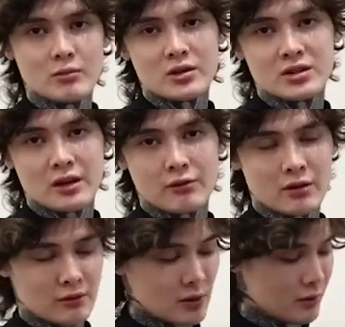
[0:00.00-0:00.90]
much different
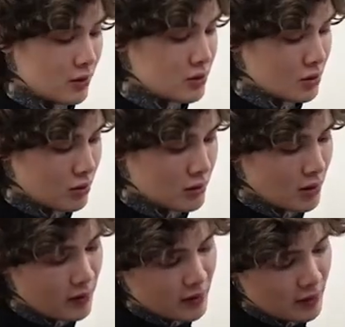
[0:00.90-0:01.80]
from the first chord. The
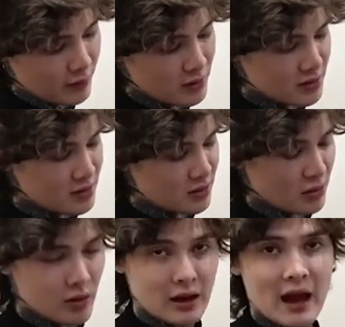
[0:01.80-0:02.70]
only difference is you're
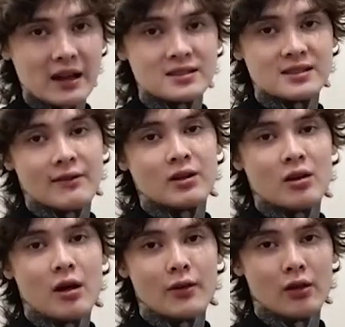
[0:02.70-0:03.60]
going to add 7
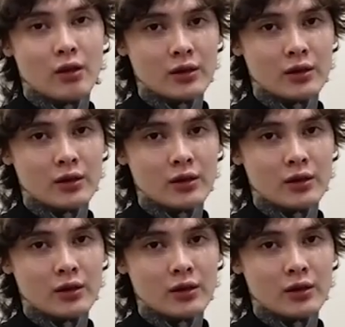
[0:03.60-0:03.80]
on the low